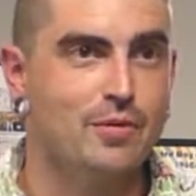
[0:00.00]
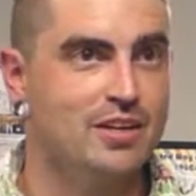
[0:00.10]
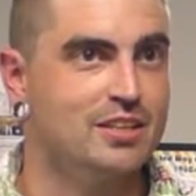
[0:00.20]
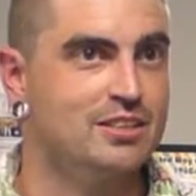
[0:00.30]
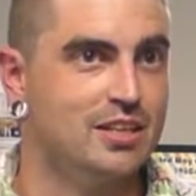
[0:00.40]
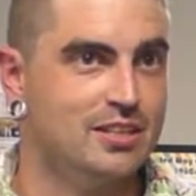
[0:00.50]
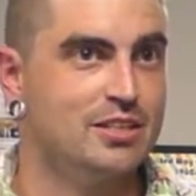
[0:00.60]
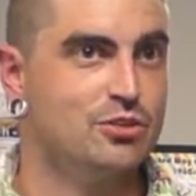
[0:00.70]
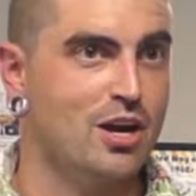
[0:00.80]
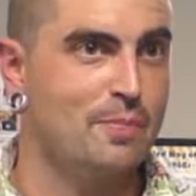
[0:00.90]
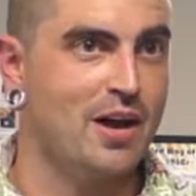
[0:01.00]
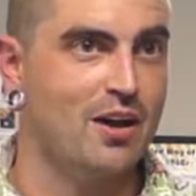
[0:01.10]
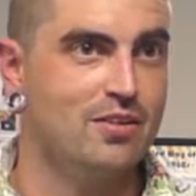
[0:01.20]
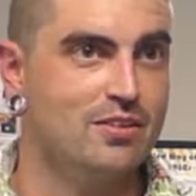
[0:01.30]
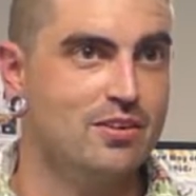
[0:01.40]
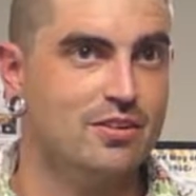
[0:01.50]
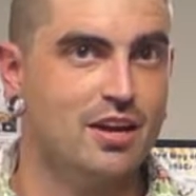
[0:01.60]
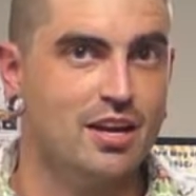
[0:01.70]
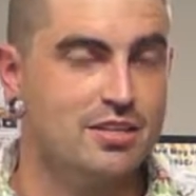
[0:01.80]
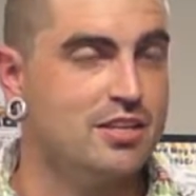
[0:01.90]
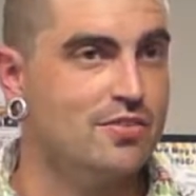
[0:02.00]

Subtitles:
because I did drop out at